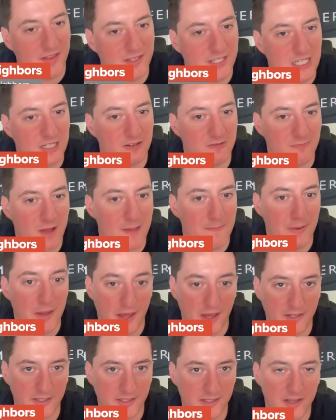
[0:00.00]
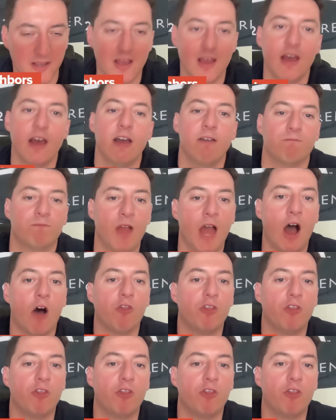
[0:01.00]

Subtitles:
in some of my picks. Now,